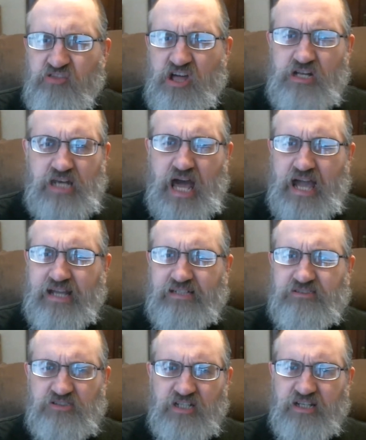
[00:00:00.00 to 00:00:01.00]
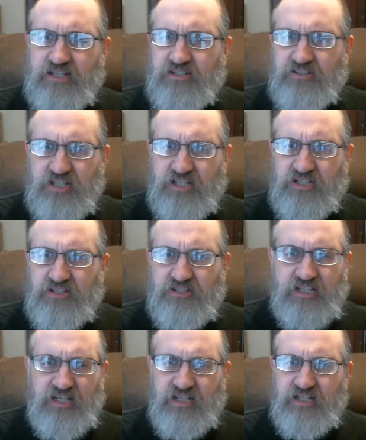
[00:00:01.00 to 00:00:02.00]
the lightning
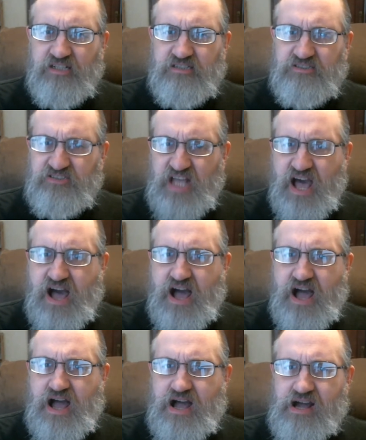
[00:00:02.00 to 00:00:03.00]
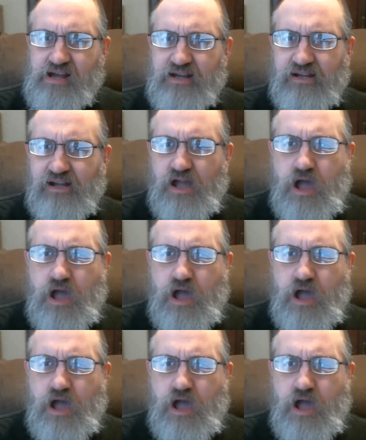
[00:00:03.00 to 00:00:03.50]
in his eye.